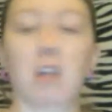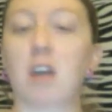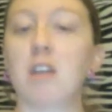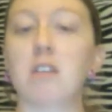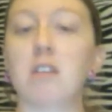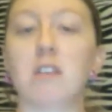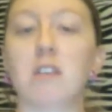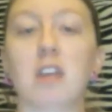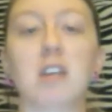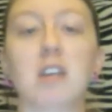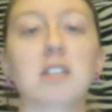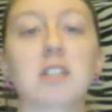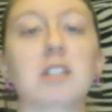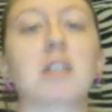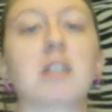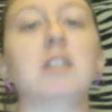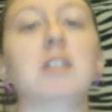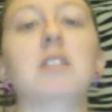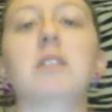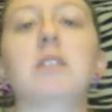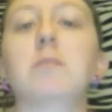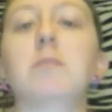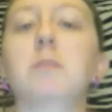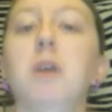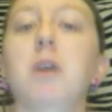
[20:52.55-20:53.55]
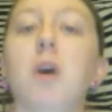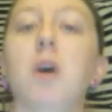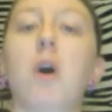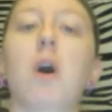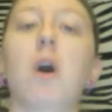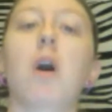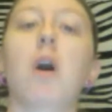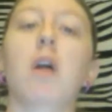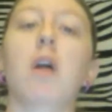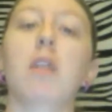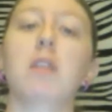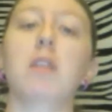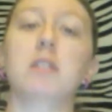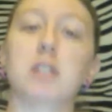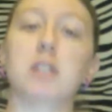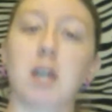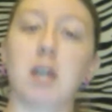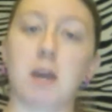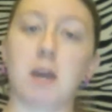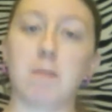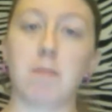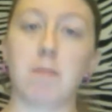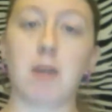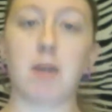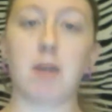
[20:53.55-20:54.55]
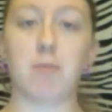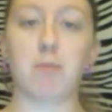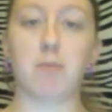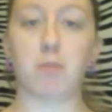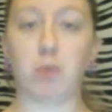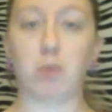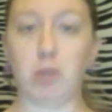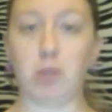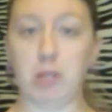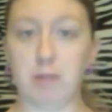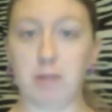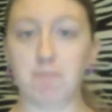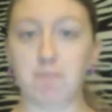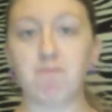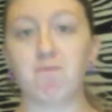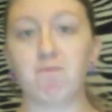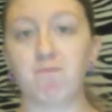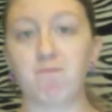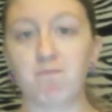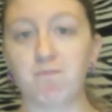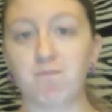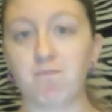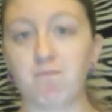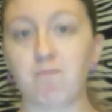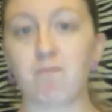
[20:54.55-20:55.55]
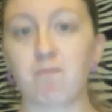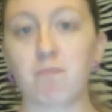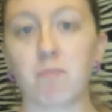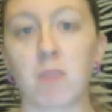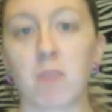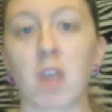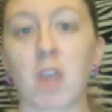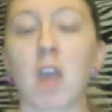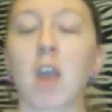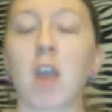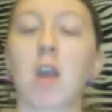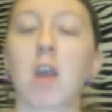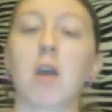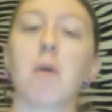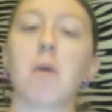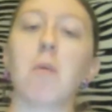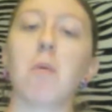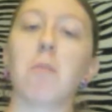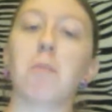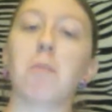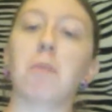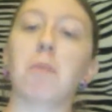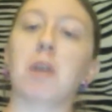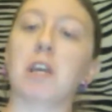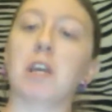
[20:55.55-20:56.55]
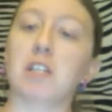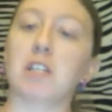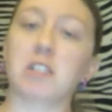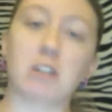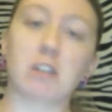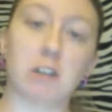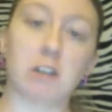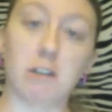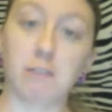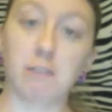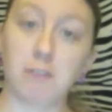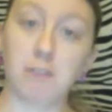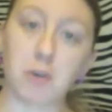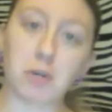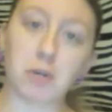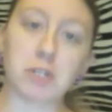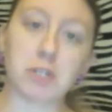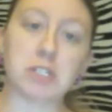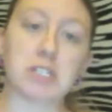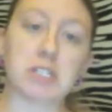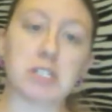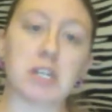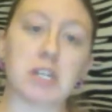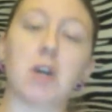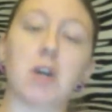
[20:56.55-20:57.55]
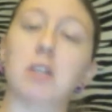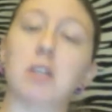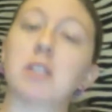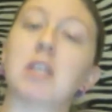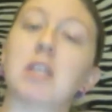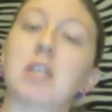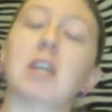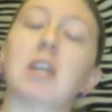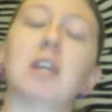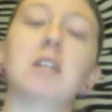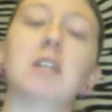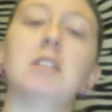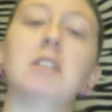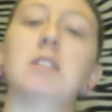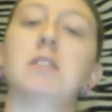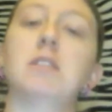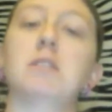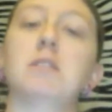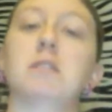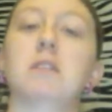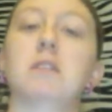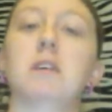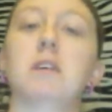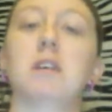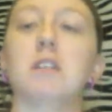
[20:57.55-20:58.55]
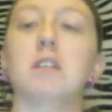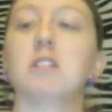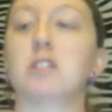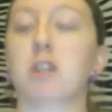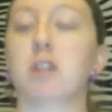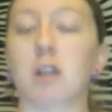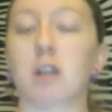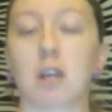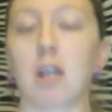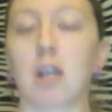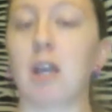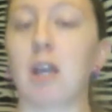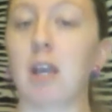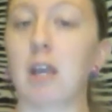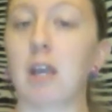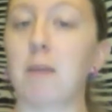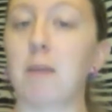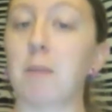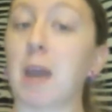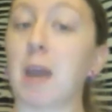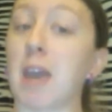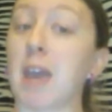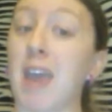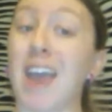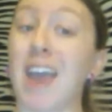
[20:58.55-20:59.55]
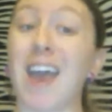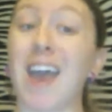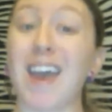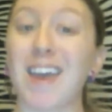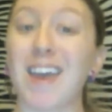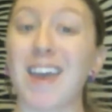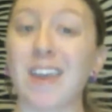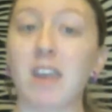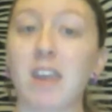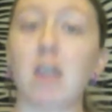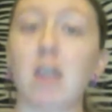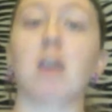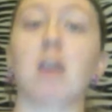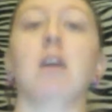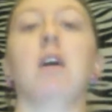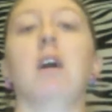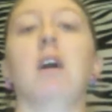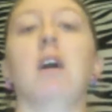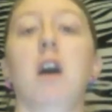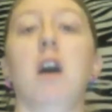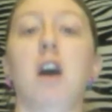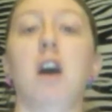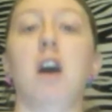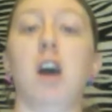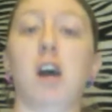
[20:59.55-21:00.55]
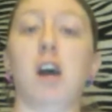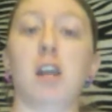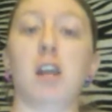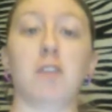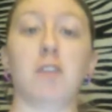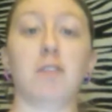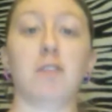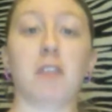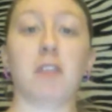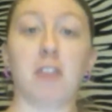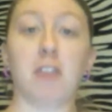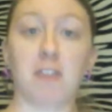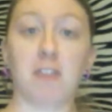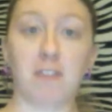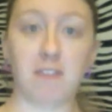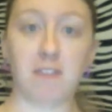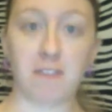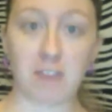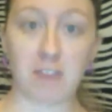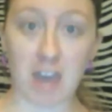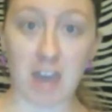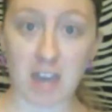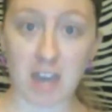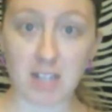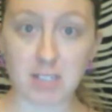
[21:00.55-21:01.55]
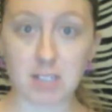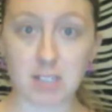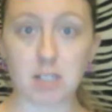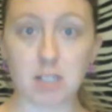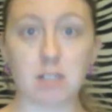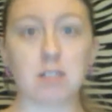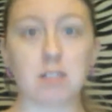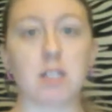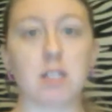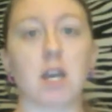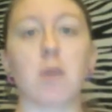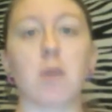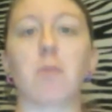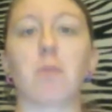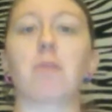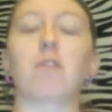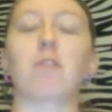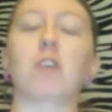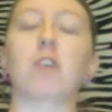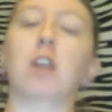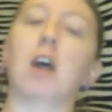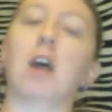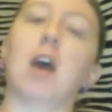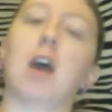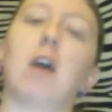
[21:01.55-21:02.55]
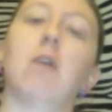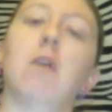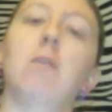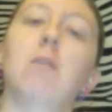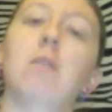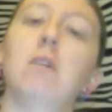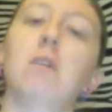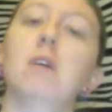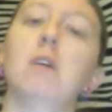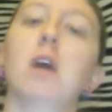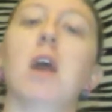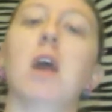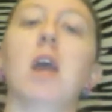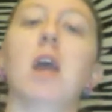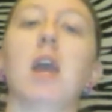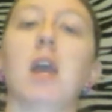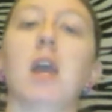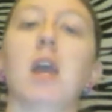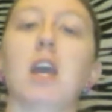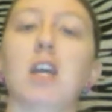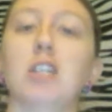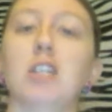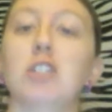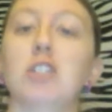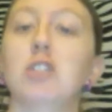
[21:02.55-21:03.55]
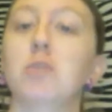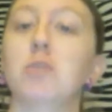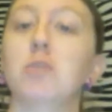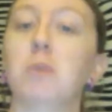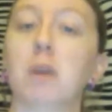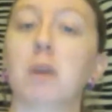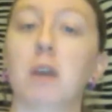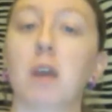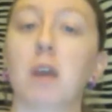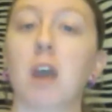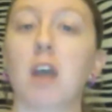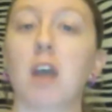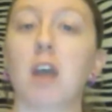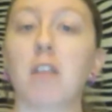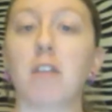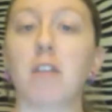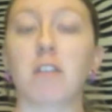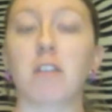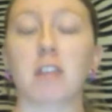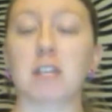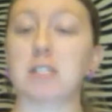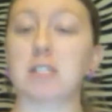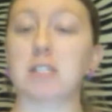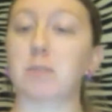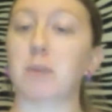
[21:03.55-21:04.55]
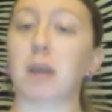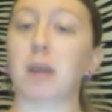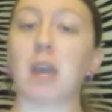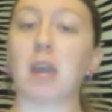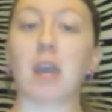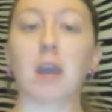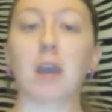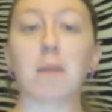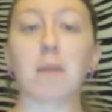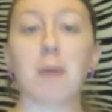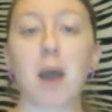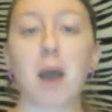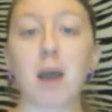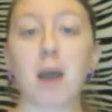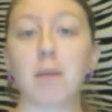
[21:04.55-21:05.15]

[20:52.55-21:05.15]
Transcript: let things get to me all the time being bullied. But I started focusing on things, started getting my head out of that type of cloud and doing other things, picking